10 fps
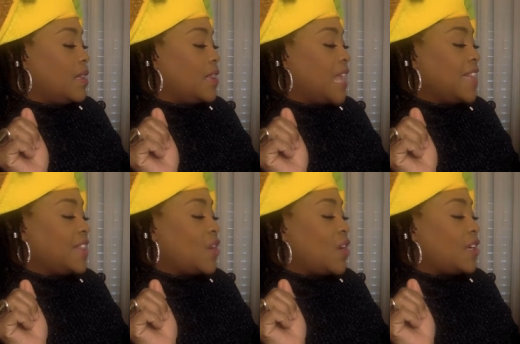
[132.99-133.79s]
They
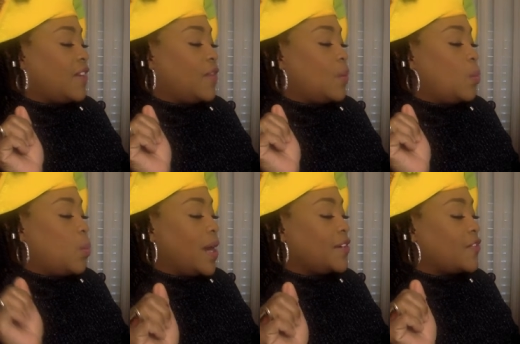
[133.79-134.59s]
thought of a
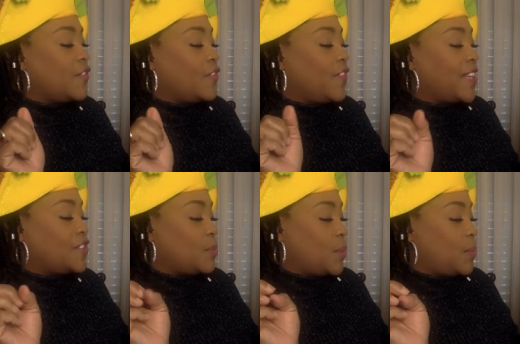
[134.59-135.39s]
wonderful
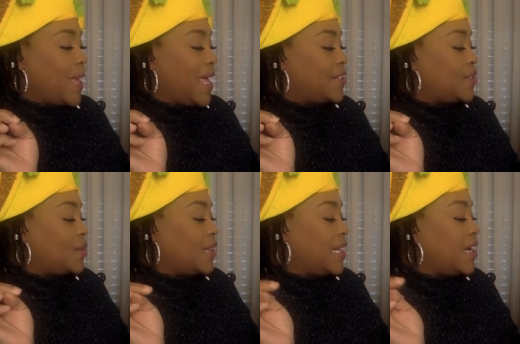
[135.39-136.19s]
vegetable patch
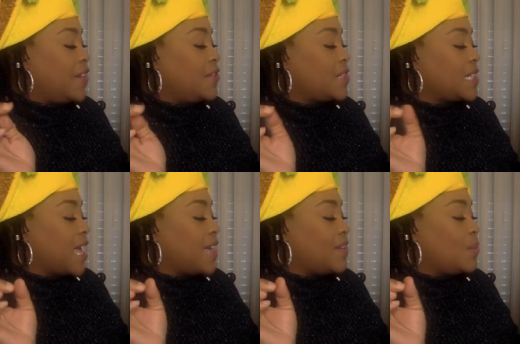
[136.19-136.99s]
on the other
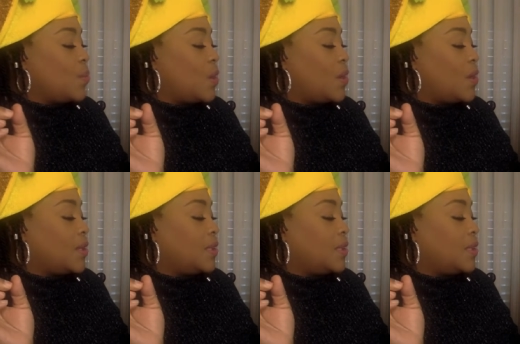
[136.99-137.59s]
side of the wall.